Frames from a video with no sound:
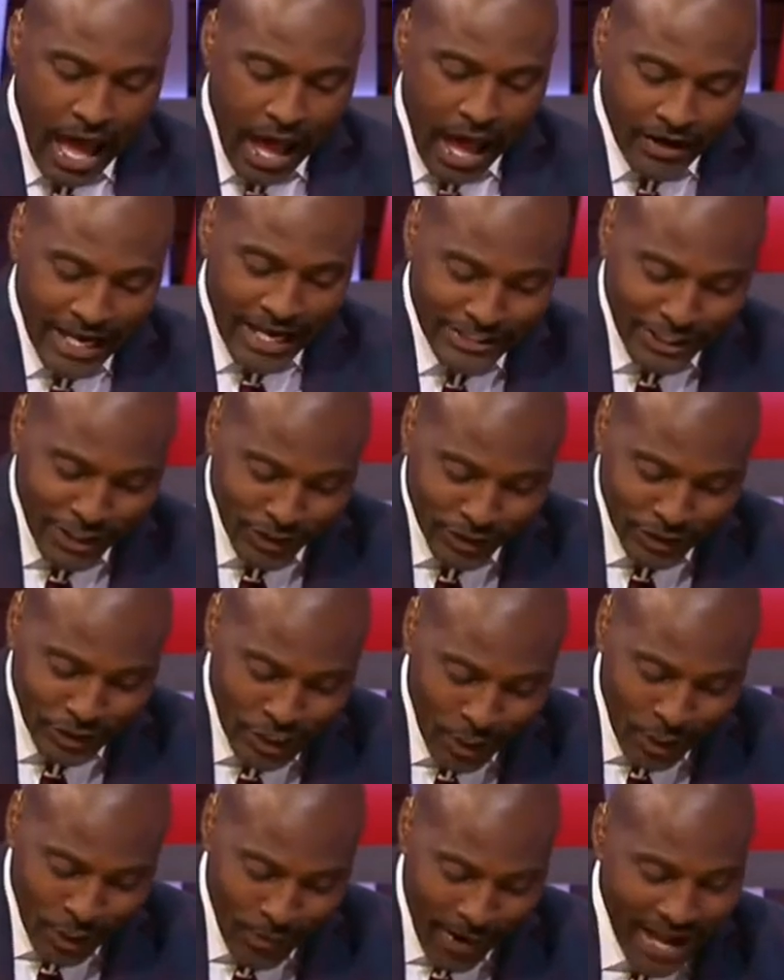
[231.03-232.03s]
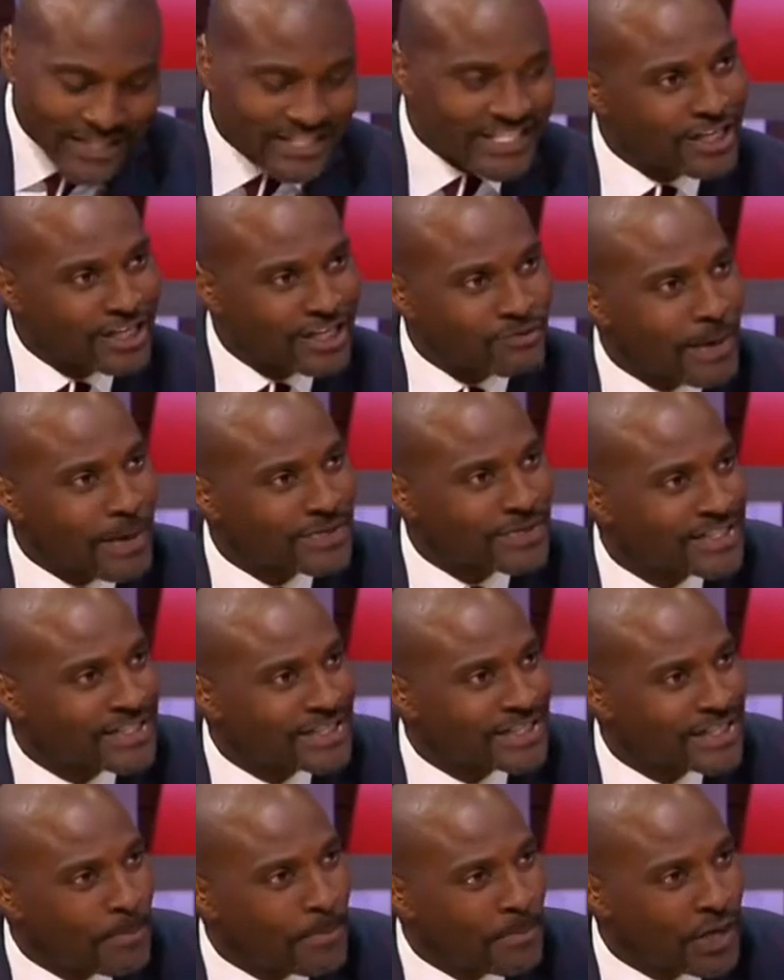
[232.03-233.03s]
Oh, they do. You know what? James
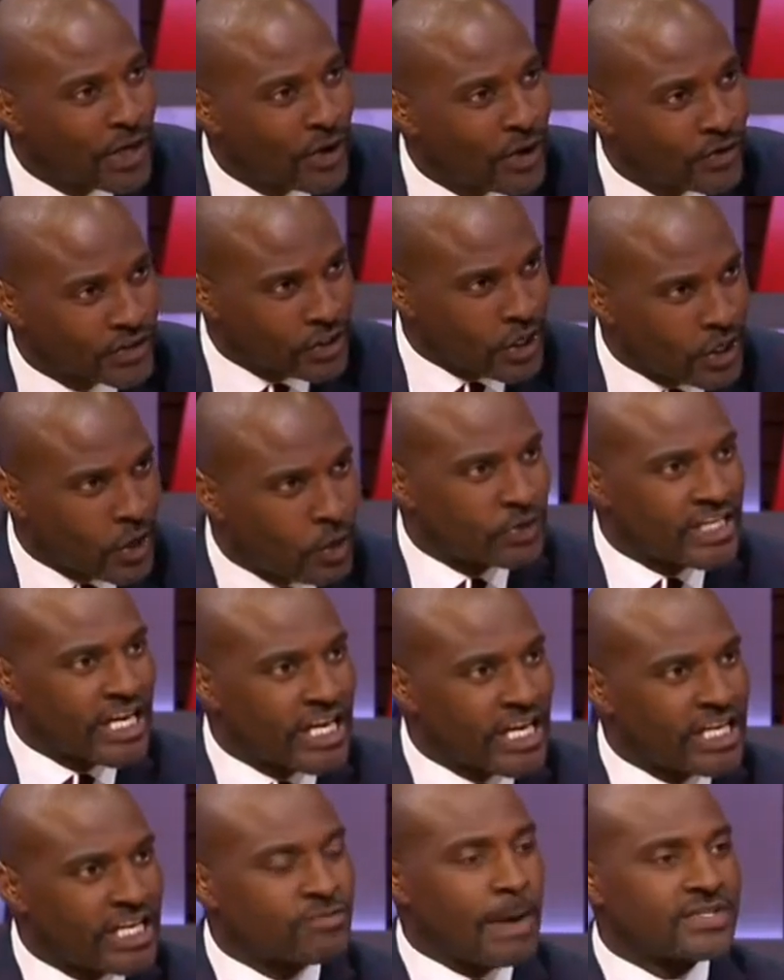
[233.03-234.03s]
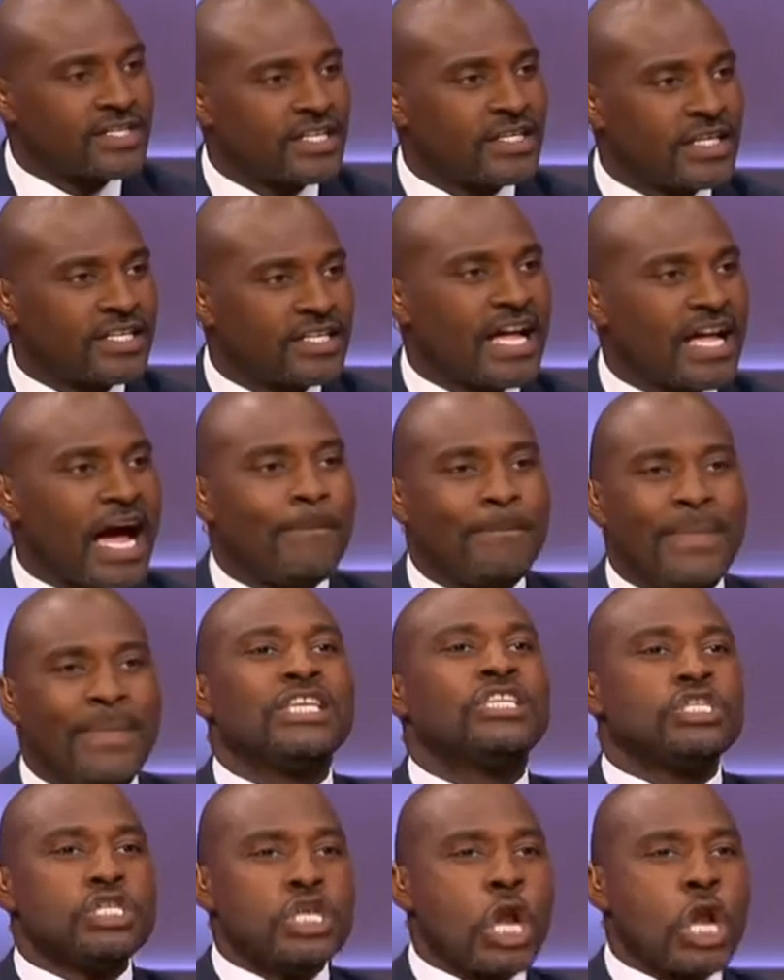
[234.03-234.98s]
Robinson in the building. You know who James Robinson is? I bet